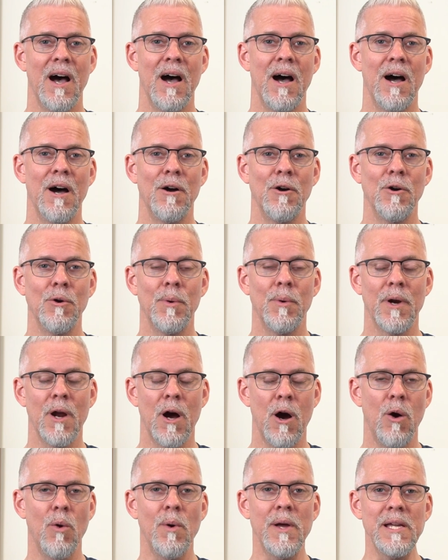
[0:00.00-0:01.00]
uh, who would
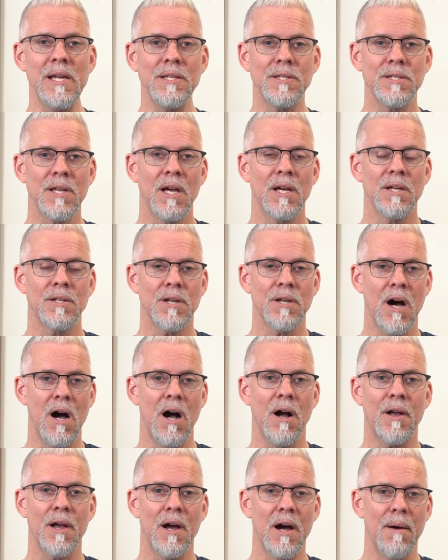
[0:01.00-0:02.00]
always
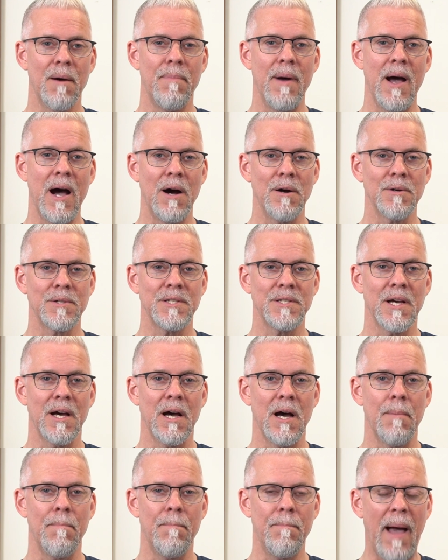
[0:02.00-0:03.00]
talk about
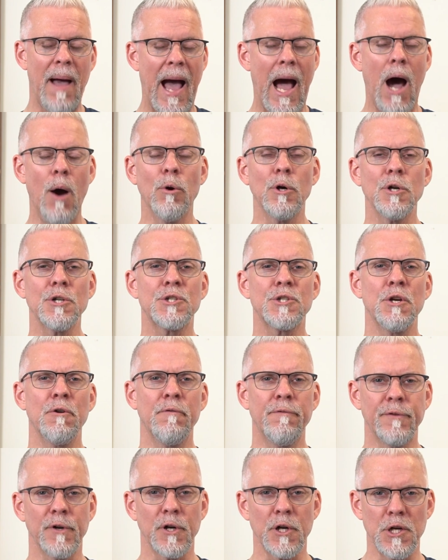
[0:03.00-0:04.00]
uh, powers
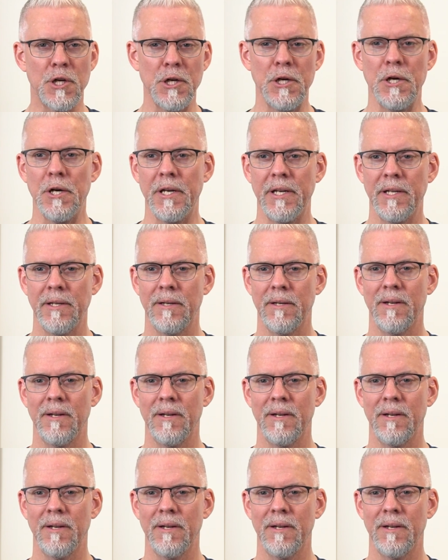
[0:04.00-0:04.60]
for good,